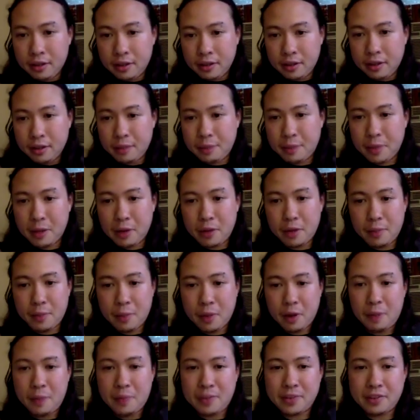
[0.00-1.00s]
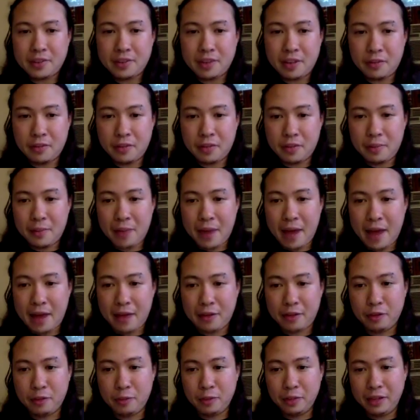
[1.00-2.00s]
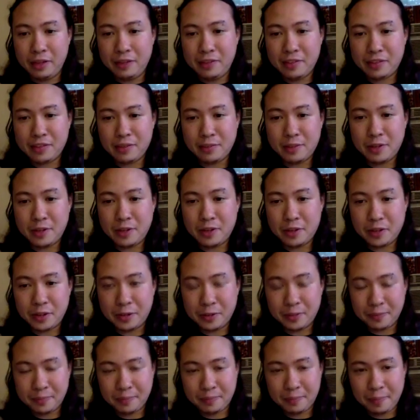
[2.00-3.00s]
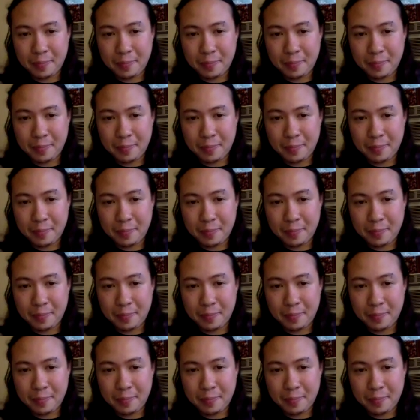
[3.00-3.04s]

The bigger the purpose, the tougher the path. You believe this to be true.